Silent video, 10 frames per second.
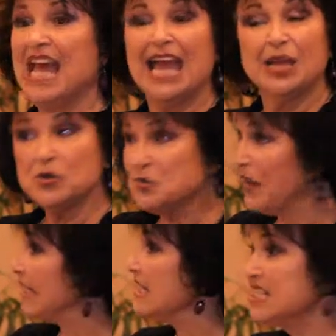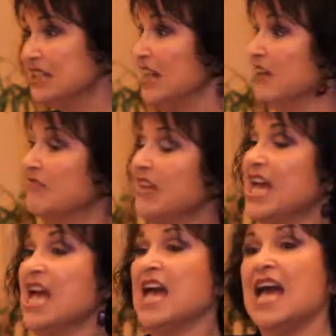It goes right into love.
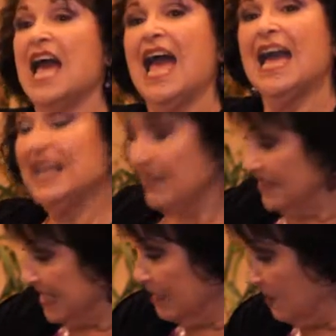And I've said